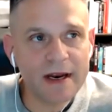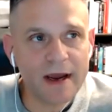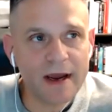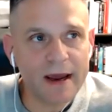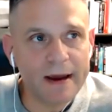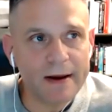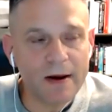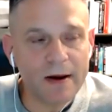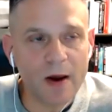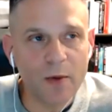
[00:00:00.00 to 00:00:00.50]

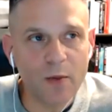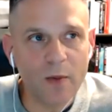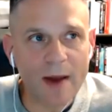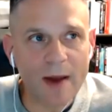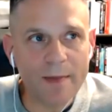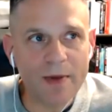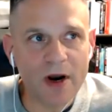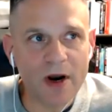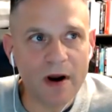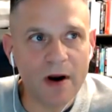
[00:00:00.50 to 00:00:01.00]
a, a,
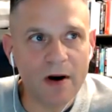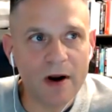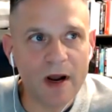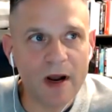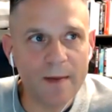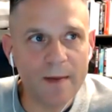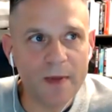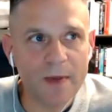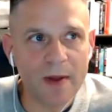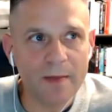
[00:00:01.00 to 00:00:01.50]
webinar a
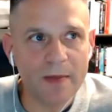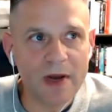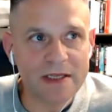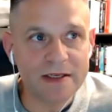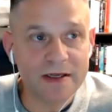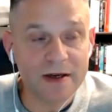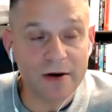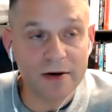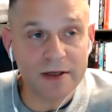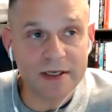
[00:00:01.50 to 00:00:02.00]
couple of
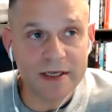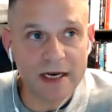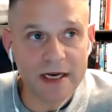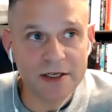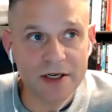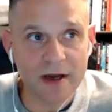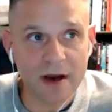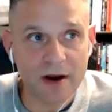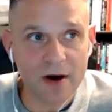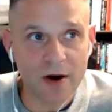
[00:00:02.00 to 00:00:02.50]
months ago, it's
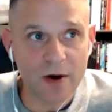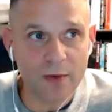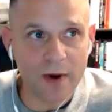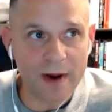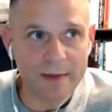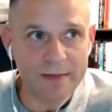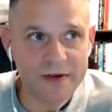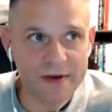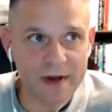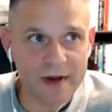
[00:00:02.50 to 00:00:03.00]
actually on our
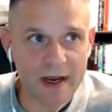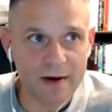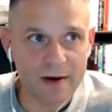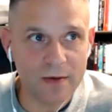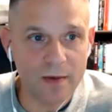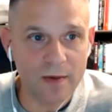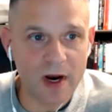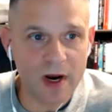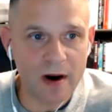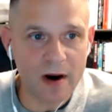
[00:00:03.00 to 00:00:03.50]
website
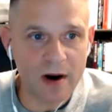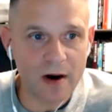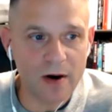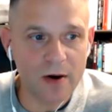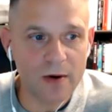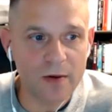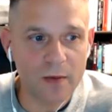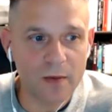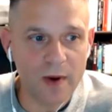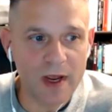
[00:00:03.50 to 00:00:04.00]

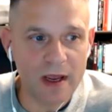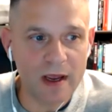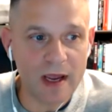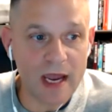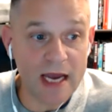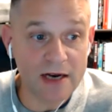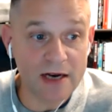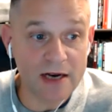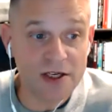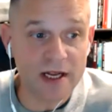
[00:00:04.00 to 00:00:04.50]
where we
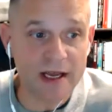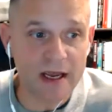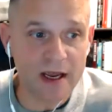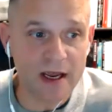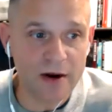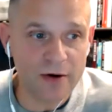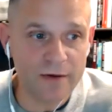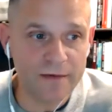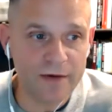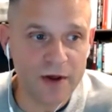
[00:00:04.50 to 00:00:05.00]
actually
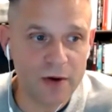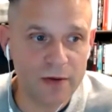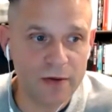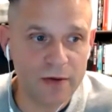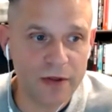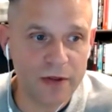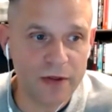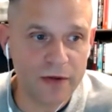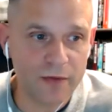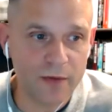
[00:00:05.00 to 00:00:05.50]
interviewed
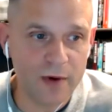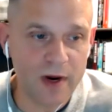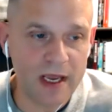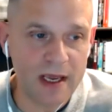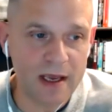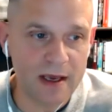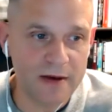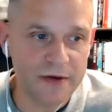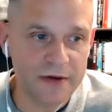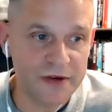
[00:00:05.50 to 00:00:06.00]

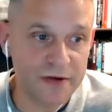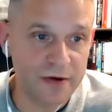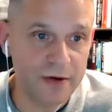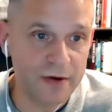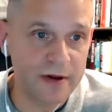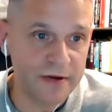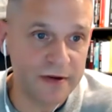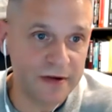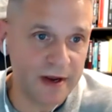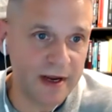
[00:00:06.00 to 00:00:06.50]
three
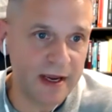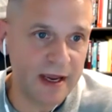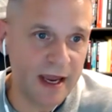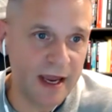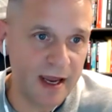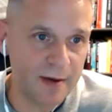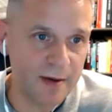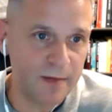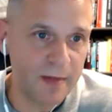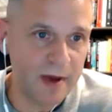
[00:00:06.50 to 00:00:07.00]
students that
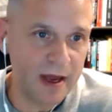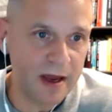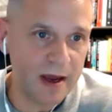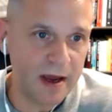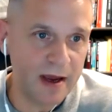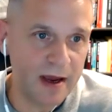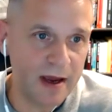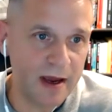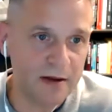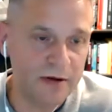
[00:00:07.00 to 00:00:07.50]
came
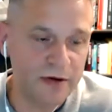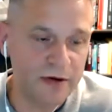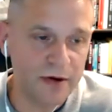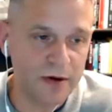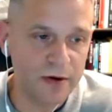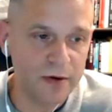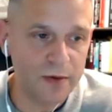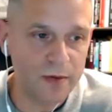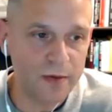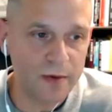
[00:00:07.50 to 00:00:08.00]
uh,
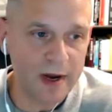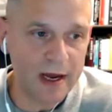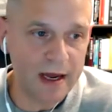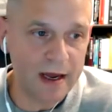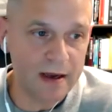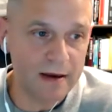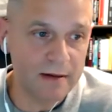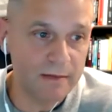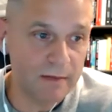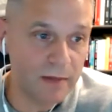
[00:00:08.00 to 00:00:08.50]
to,
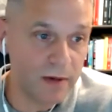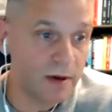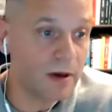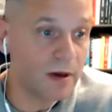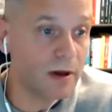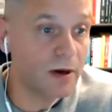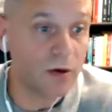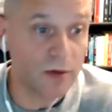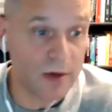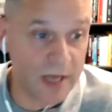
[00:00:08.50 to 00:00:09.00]
uh,
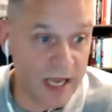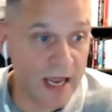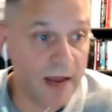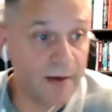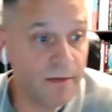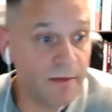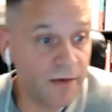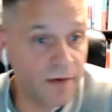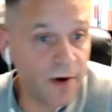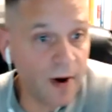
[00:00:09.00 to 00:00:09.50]
you know,
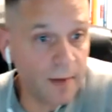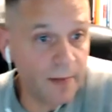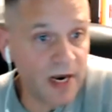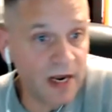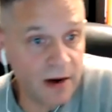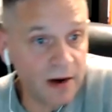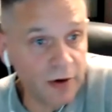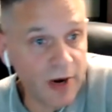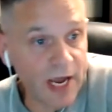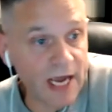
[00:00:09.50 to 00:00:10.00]
came from an
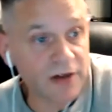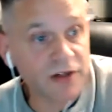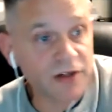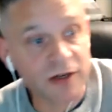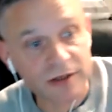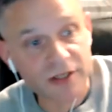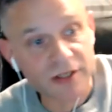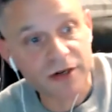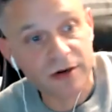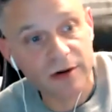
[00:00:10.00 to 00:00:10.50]

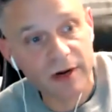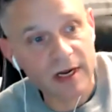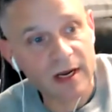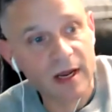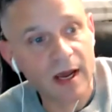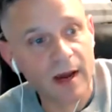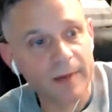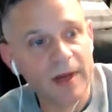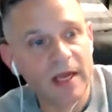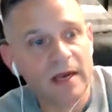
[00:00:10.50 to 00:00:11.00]
international student
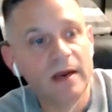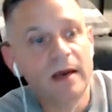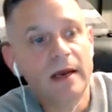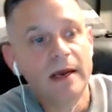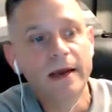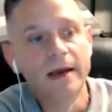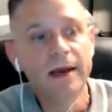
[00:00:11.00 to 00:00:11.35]
coming